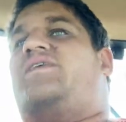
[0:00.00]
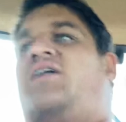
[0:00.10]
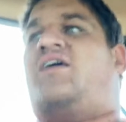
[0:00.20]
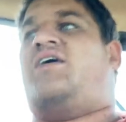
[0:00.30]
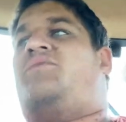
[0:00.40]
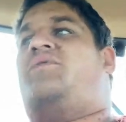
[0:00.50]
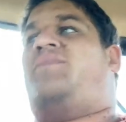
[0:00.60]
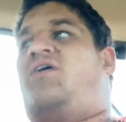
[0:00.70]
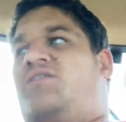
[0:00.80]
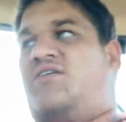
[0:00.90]
and we
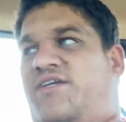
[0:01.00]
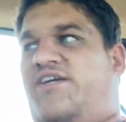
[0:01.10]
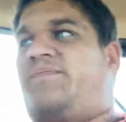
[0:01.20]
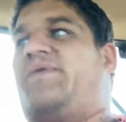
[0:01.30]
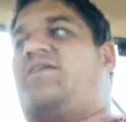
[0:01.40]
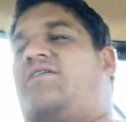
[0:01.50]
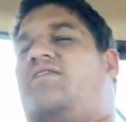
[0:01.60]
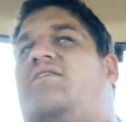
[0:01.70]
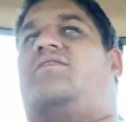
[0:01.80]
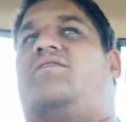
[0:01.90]
bought the Deere
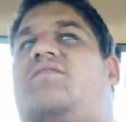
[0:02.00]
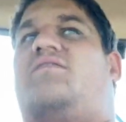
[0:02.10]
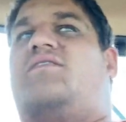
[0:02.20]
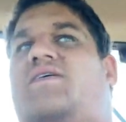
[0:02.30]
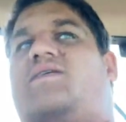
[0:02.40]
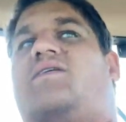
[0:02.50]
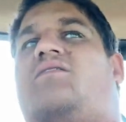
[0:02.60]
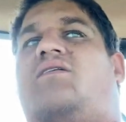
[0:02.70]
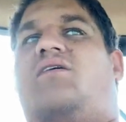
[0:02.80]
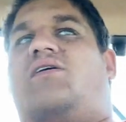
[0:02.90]
picker,
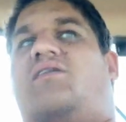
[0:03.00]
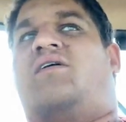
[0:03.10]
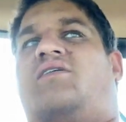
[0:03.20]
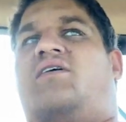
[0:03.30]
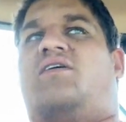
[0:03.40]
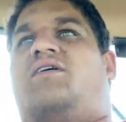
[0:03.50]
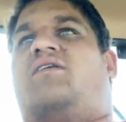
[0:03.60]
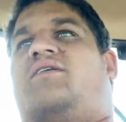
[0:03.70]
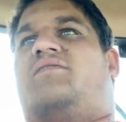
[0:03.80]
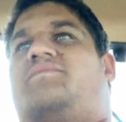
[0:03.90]
and
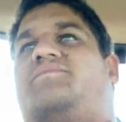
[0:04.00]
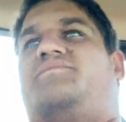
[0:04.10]
then